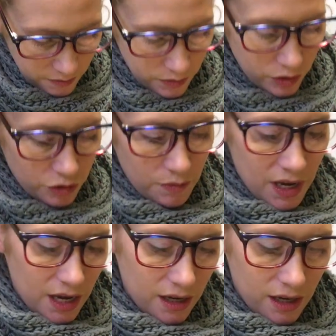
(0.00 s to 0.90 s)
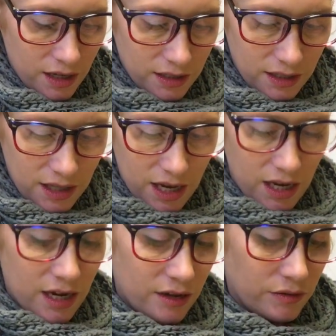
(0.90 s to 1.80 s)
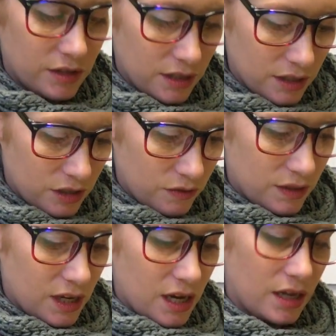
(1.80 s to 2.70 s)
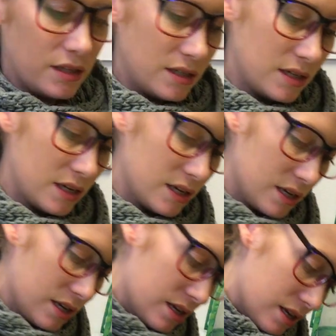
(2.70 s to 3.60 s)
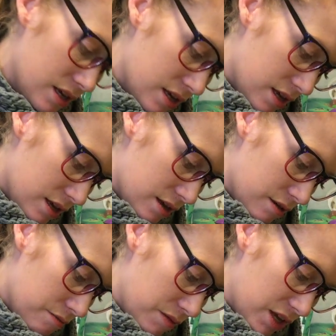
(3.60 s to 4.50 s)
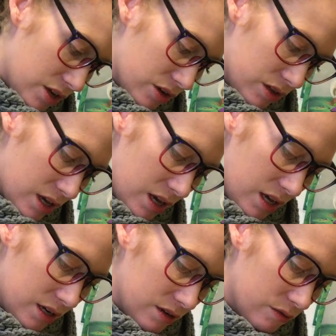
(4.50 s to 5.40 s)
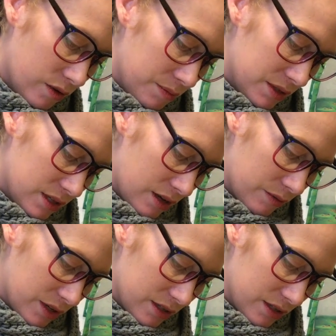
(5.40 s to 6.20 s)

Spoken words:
push back and slide out to the 2 sides. Make your line. Whoops, that one